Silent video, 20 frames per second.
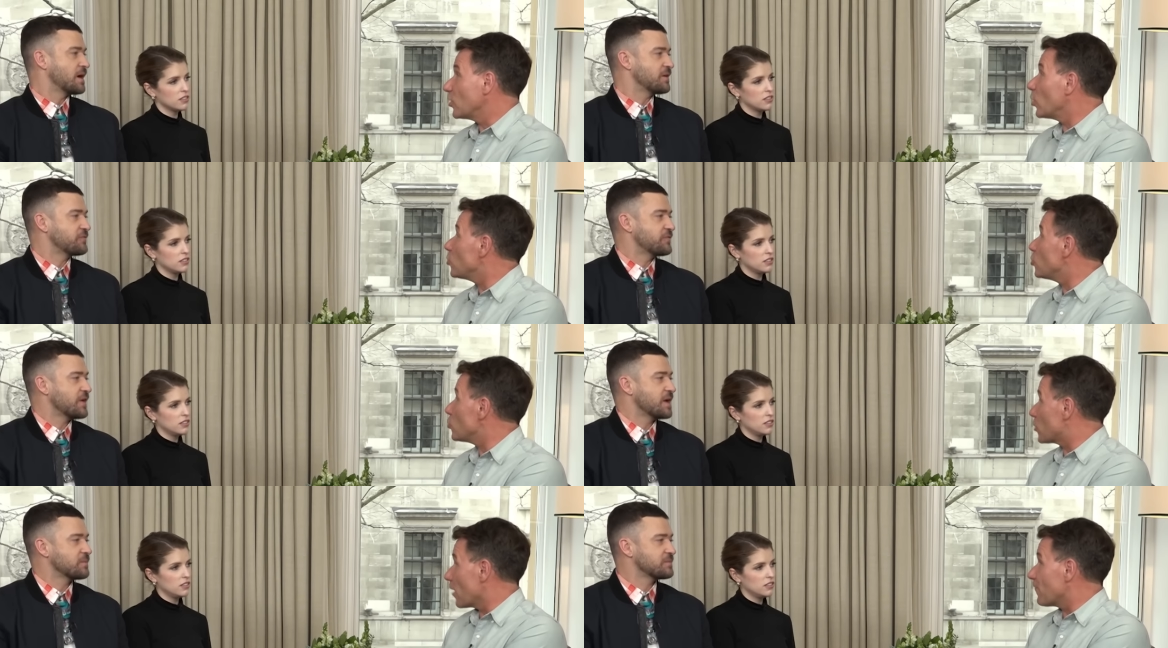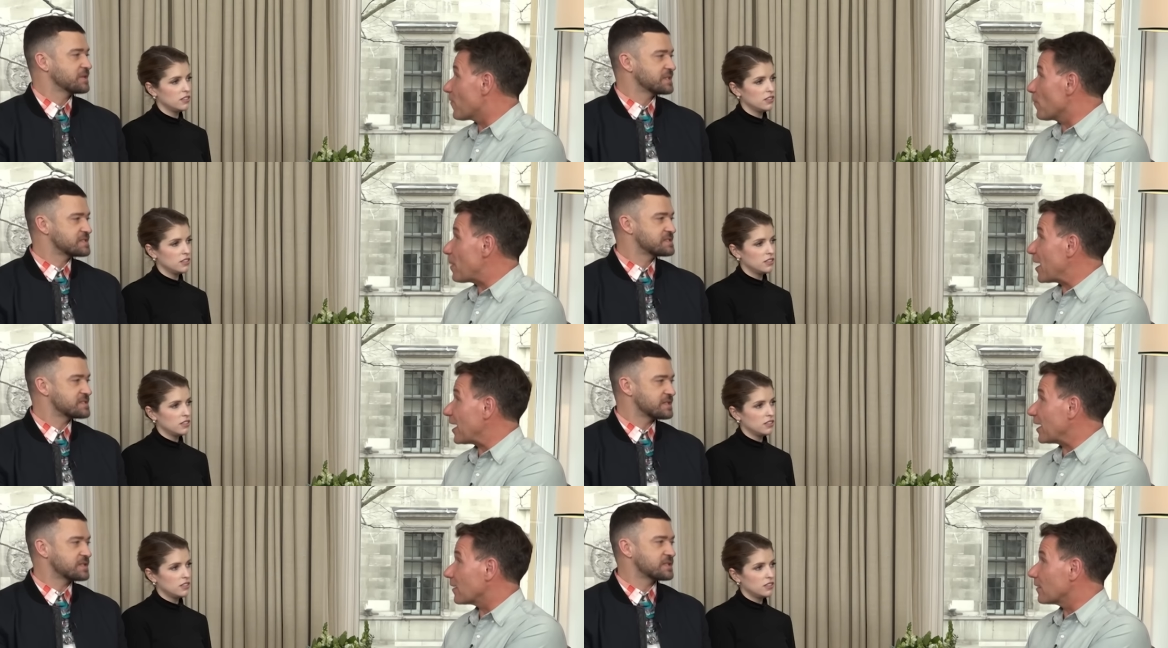Speaker 1: Yeah, My
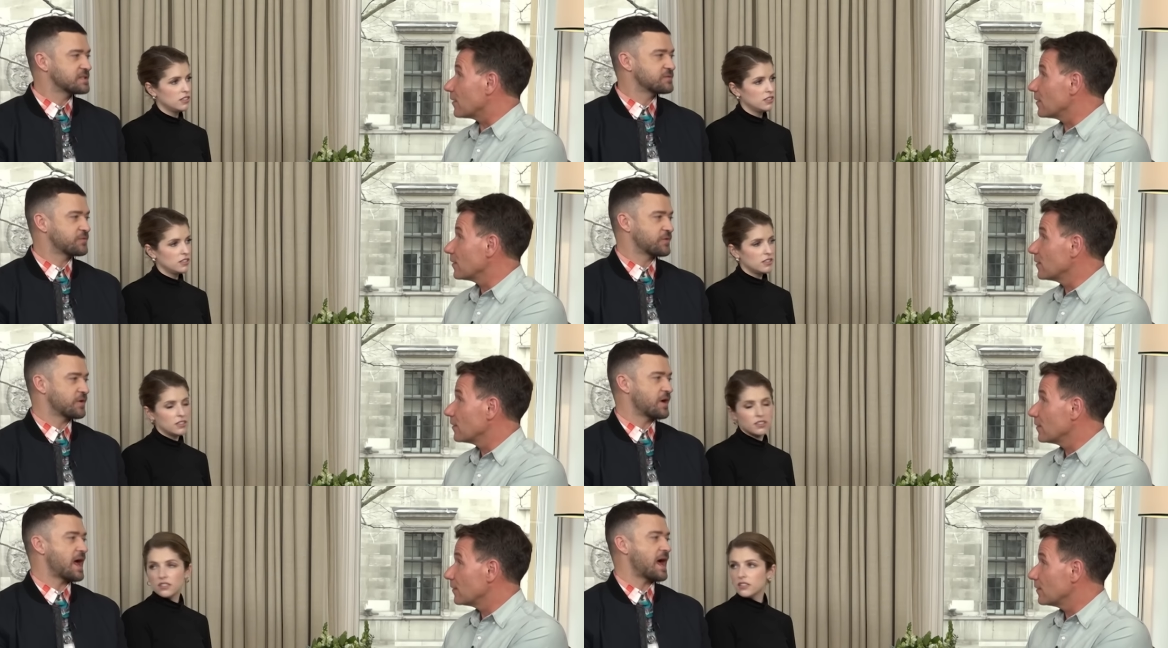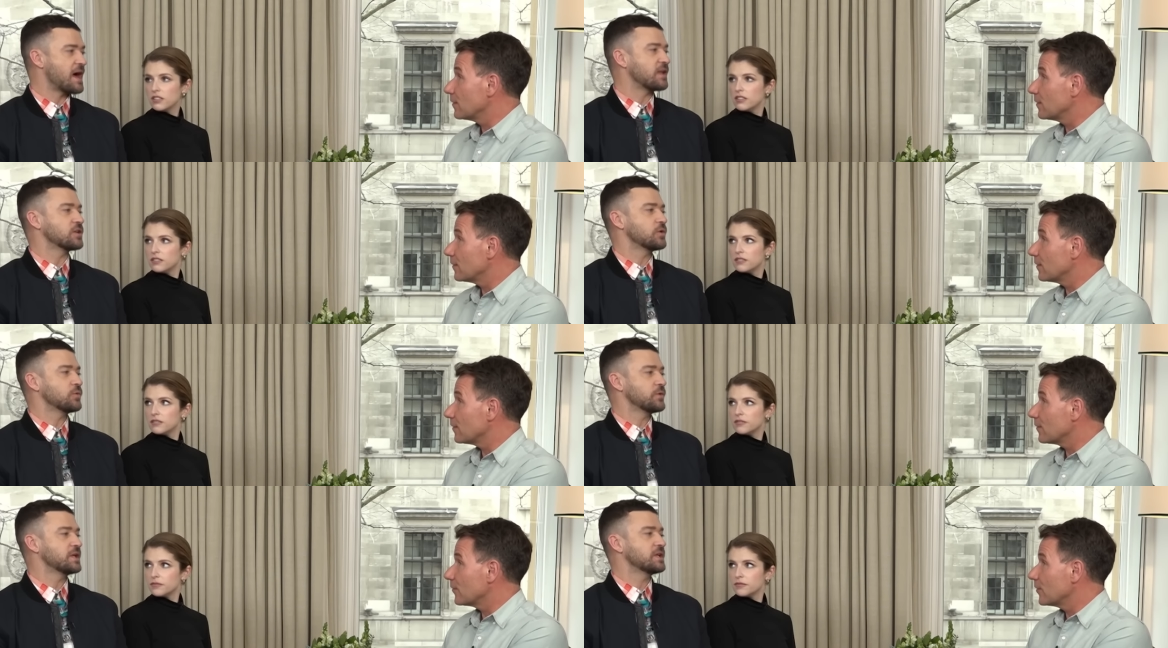family did for
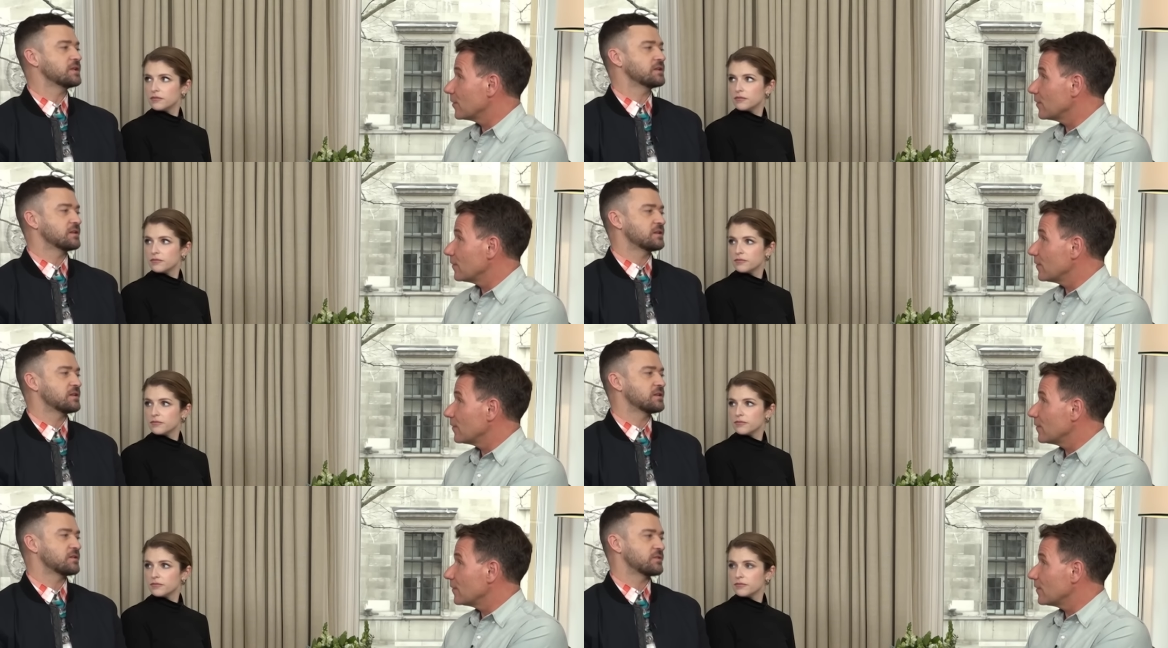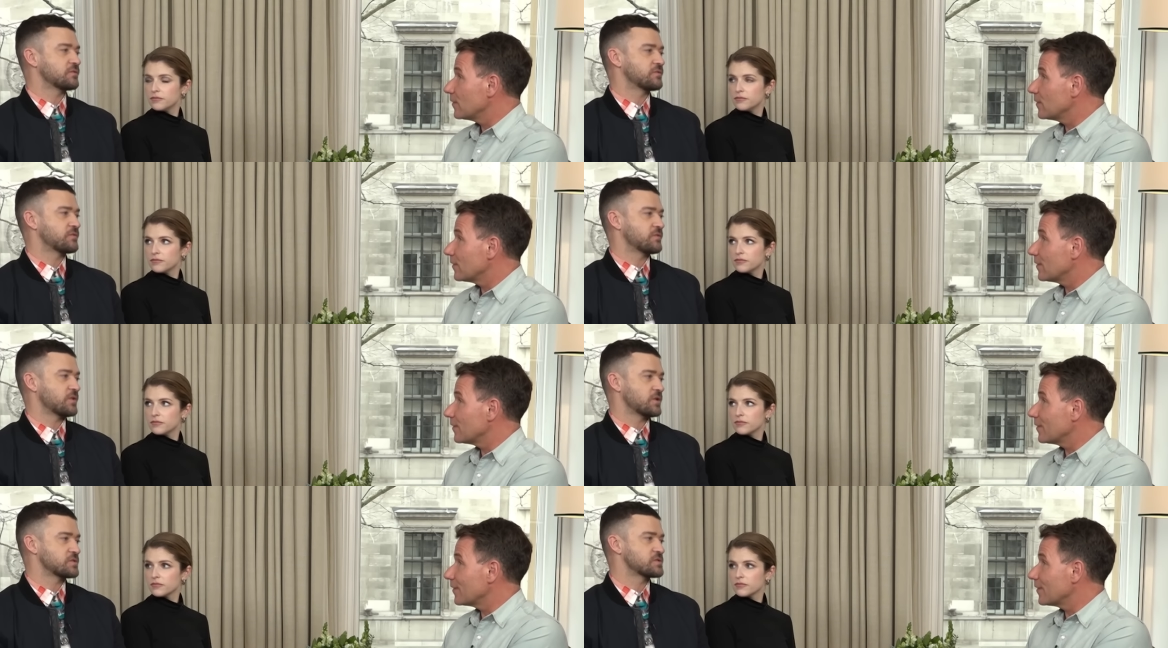Halloween
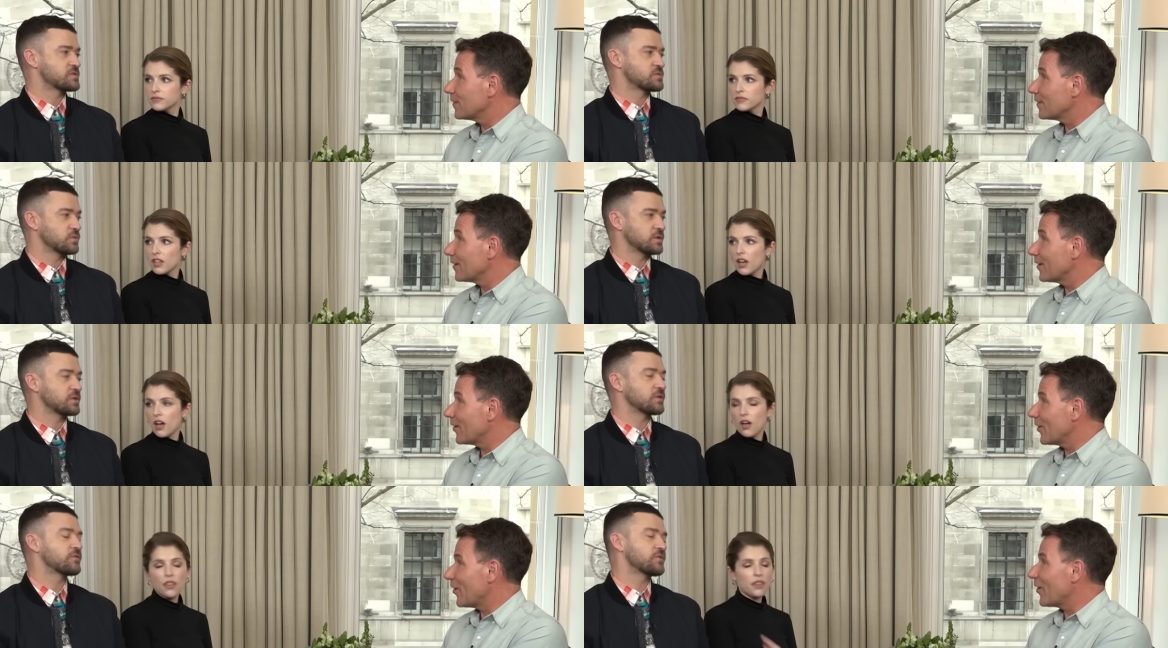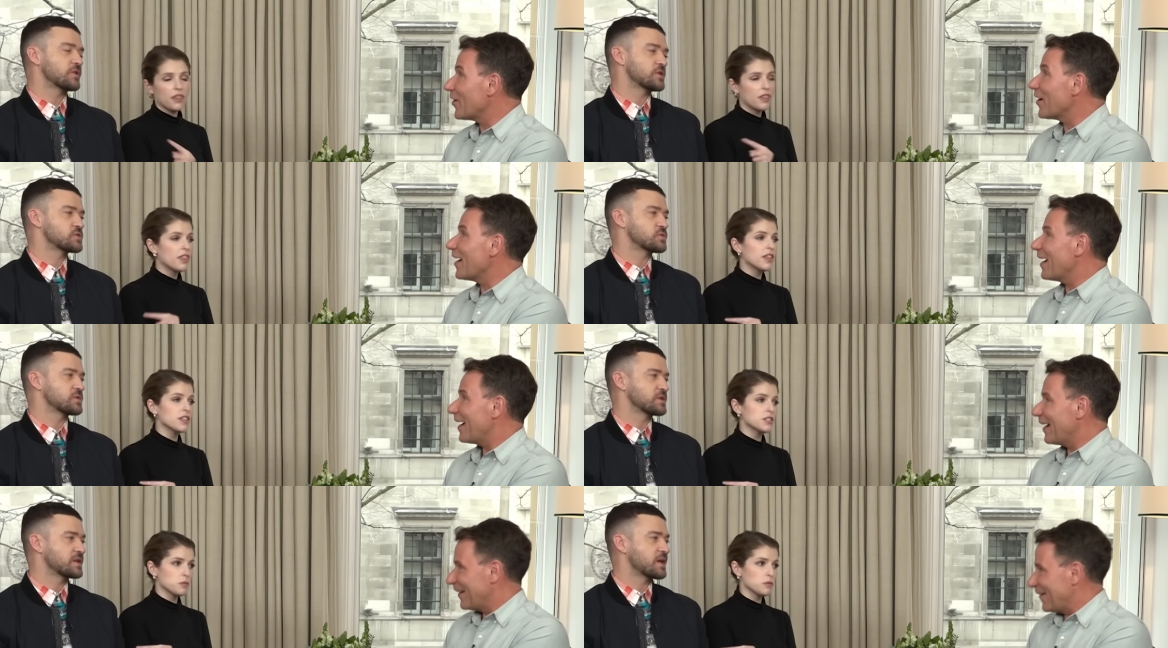the first when the first